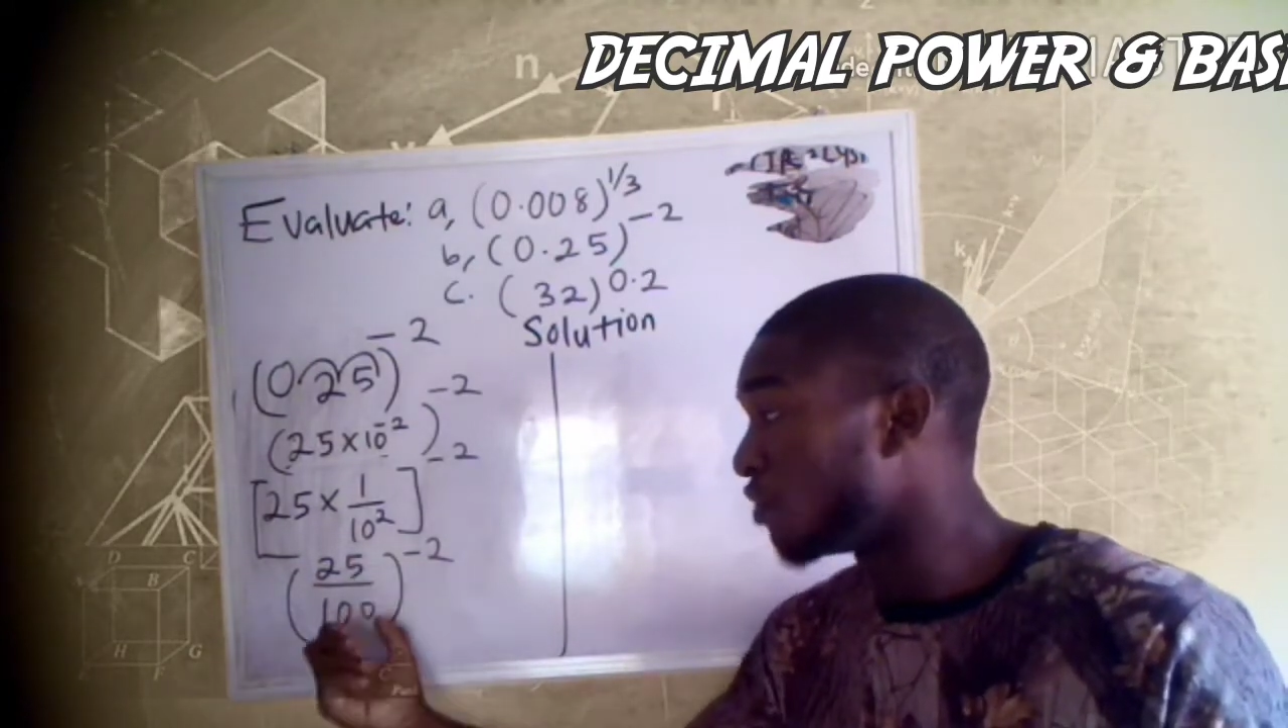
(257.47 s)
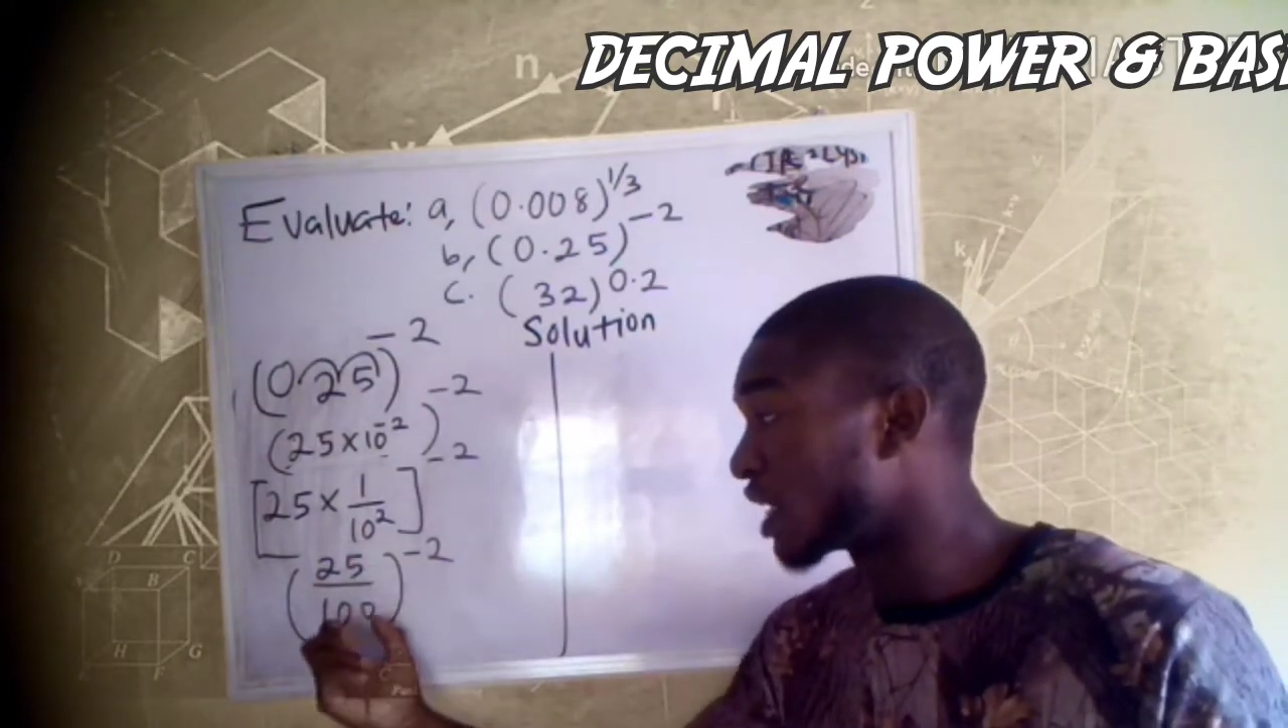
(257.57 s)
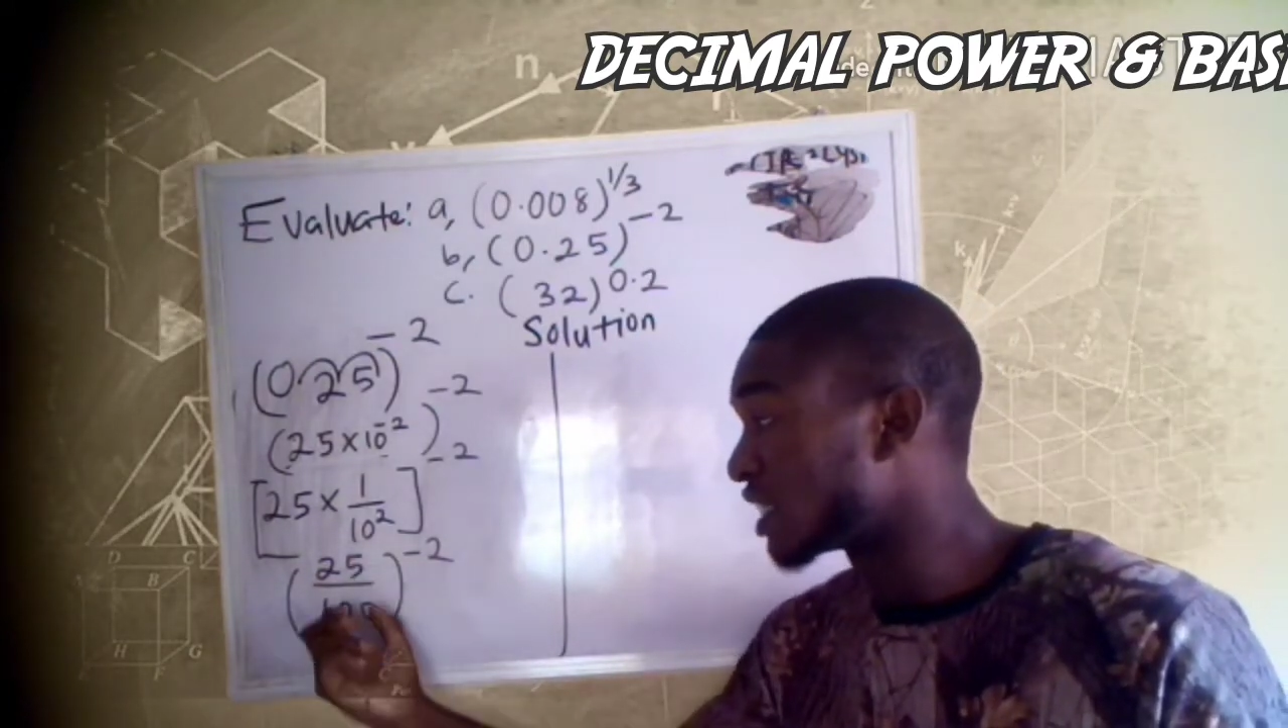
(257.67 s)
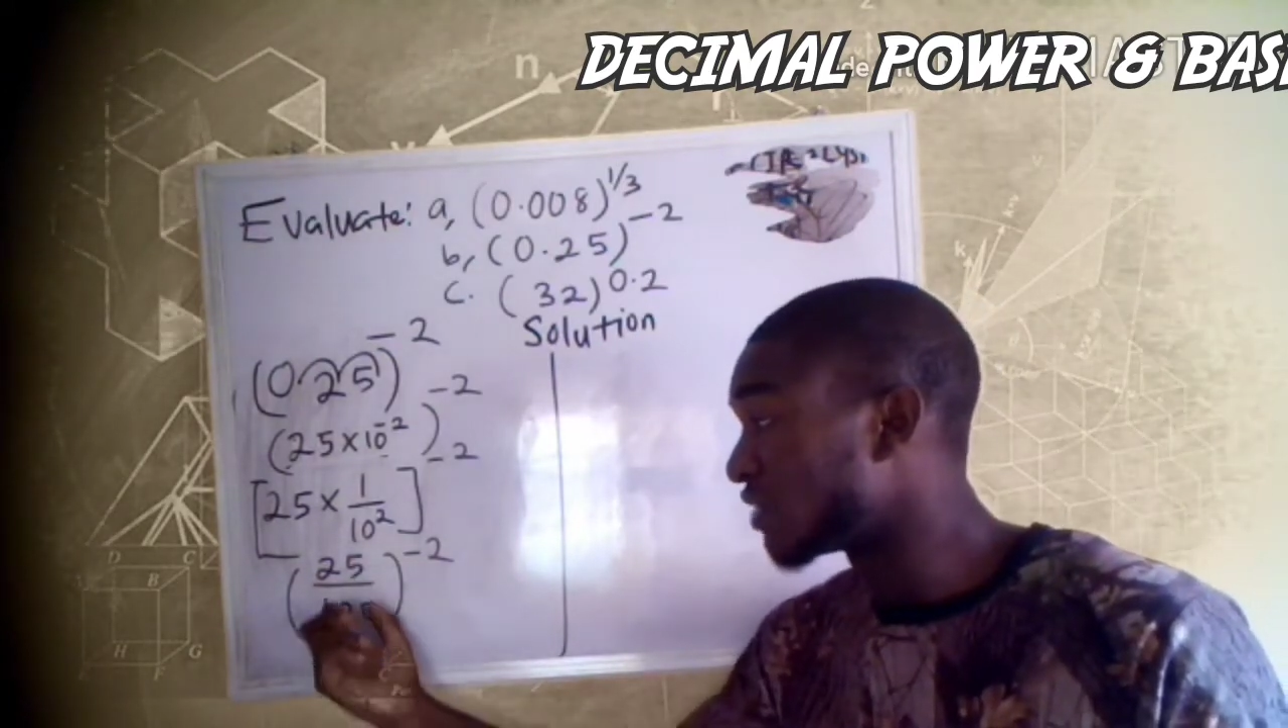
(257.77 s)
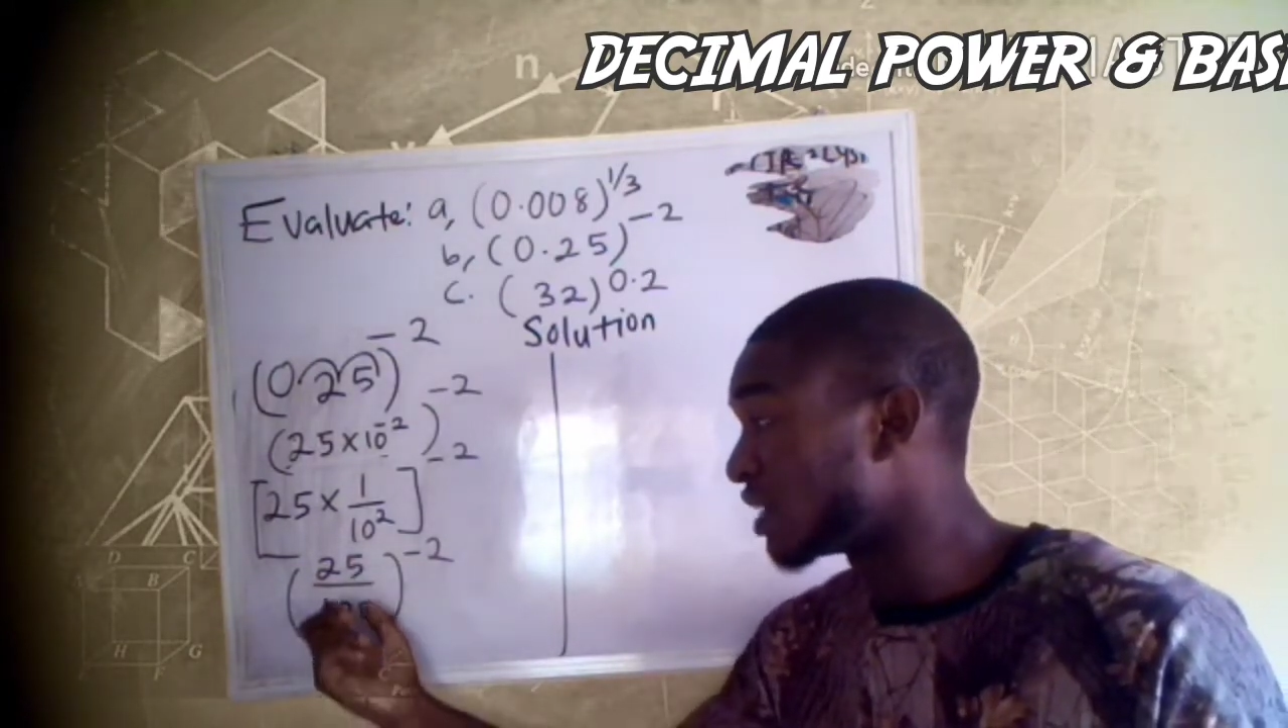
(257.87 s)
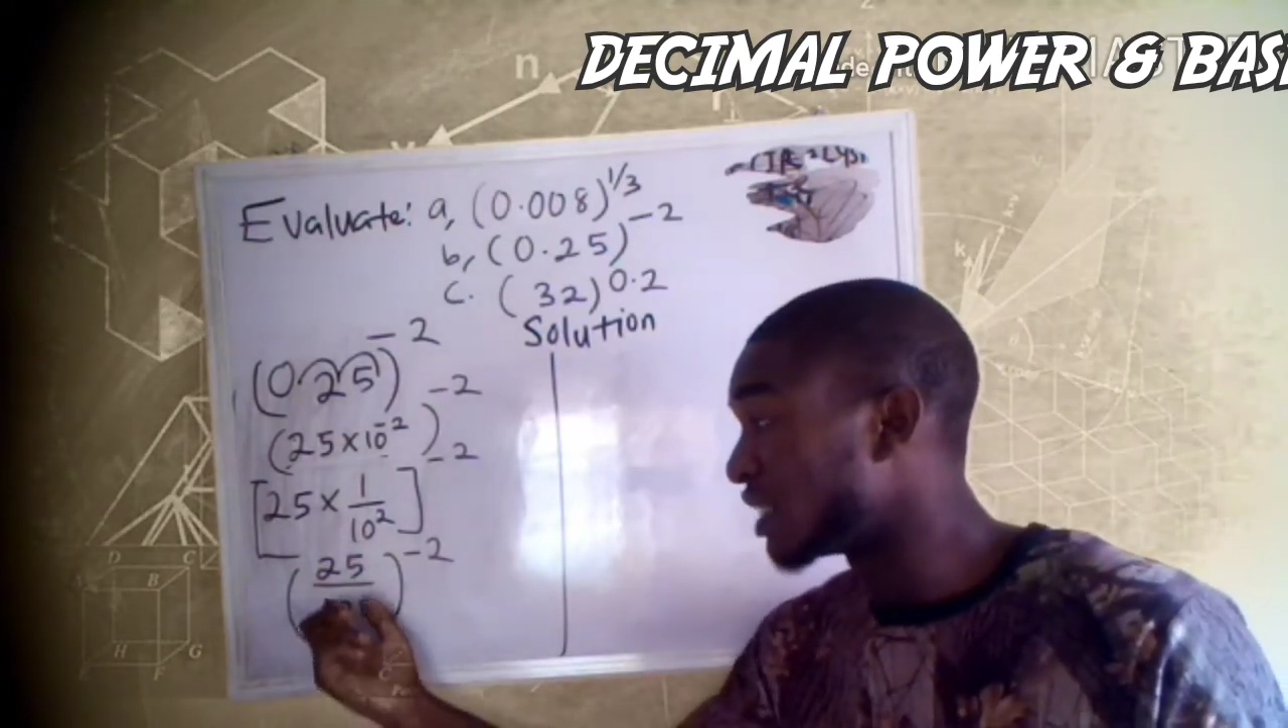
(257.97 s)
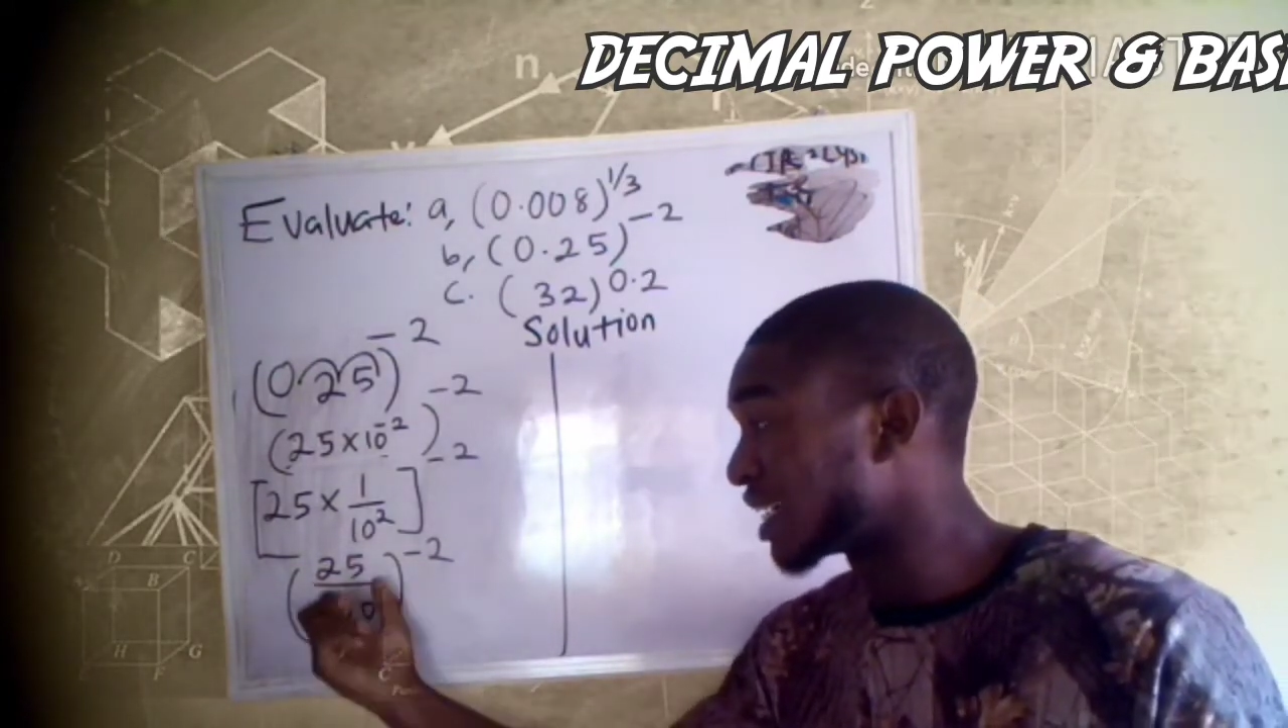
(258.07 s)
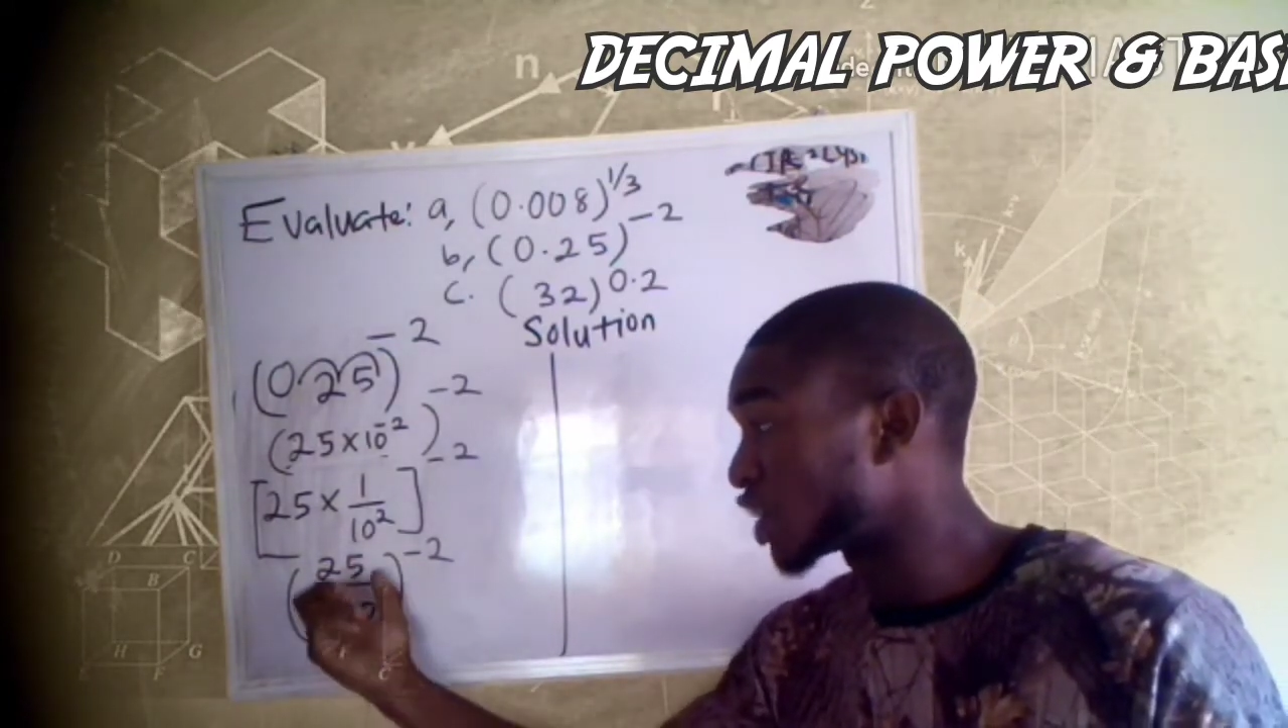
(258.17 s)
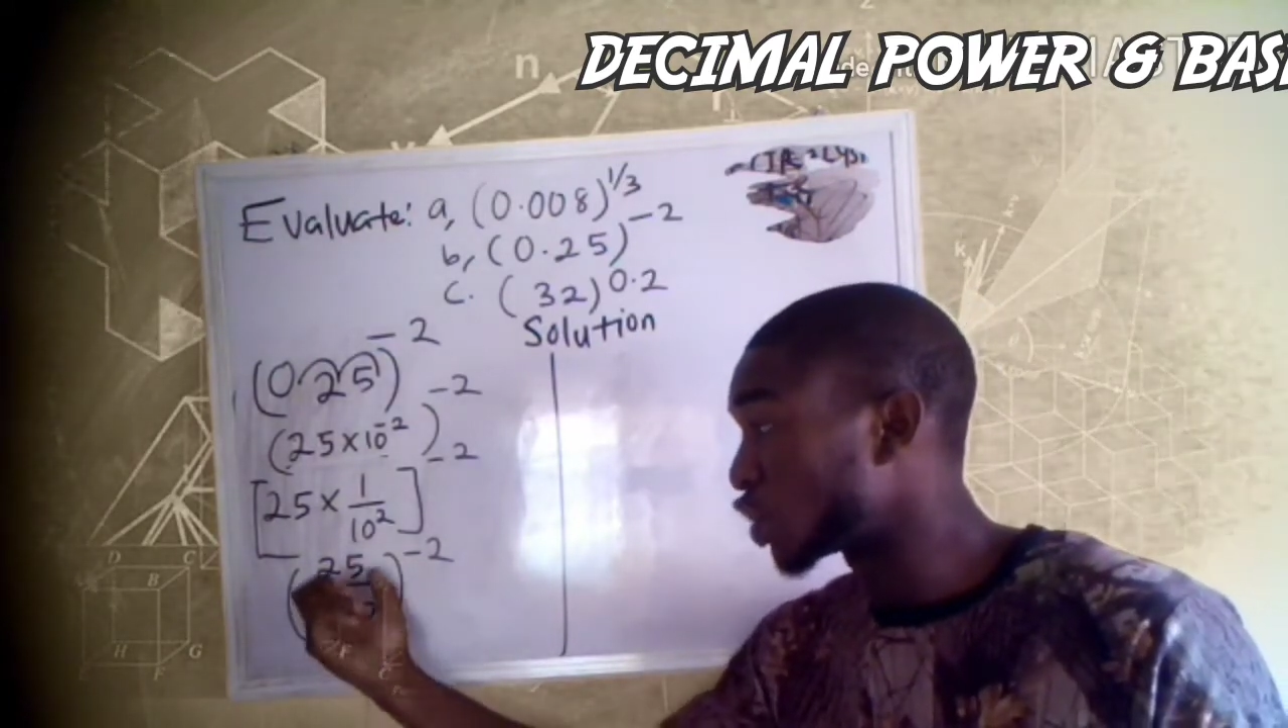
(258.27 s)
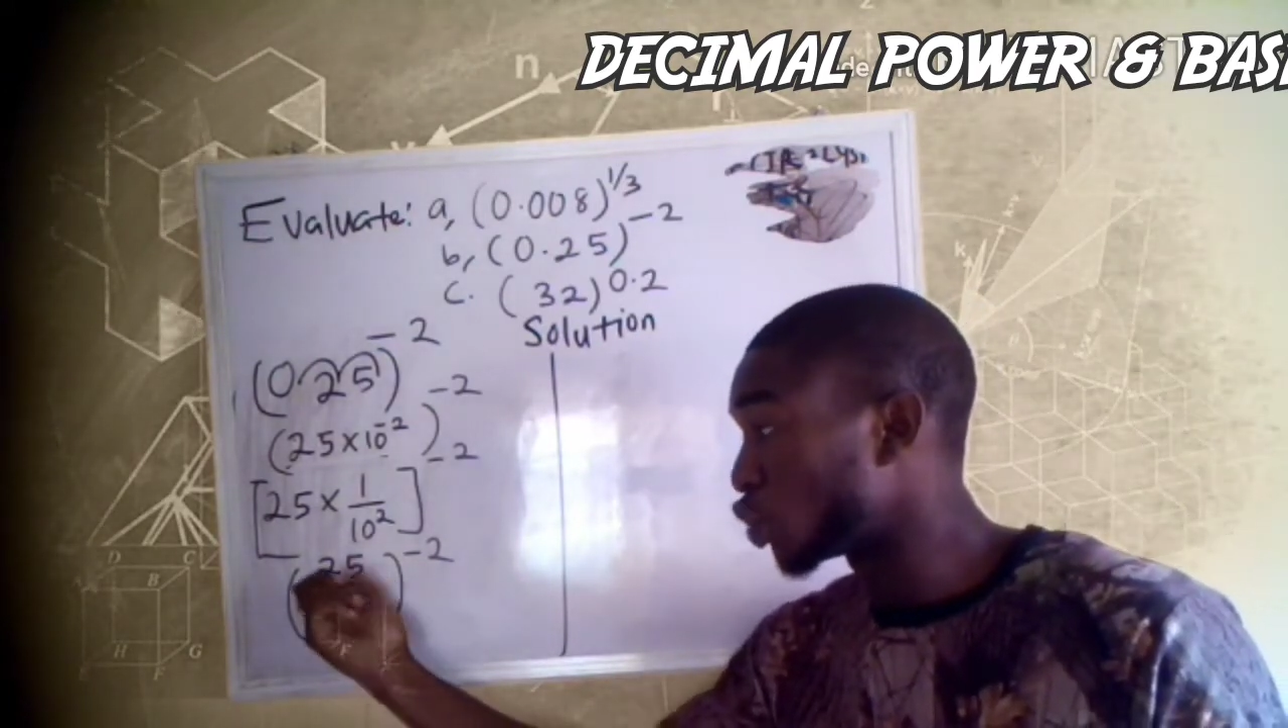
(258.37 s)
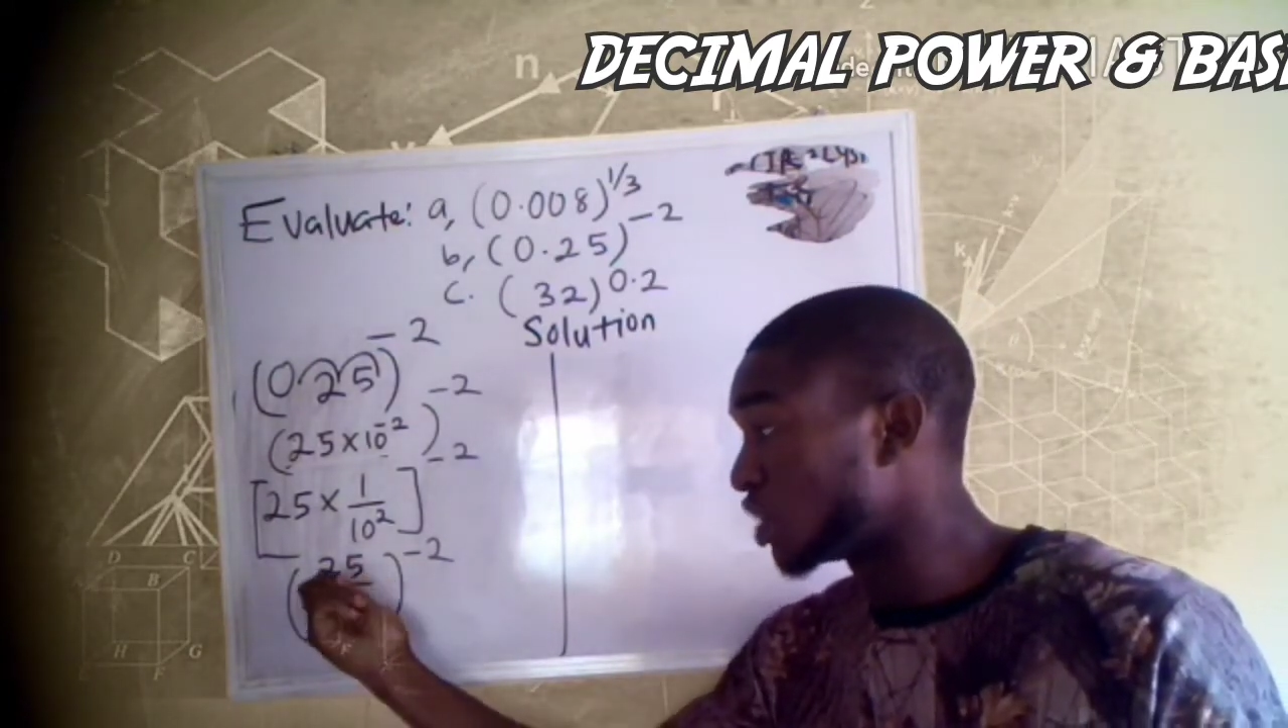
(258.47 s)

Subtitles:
negative index to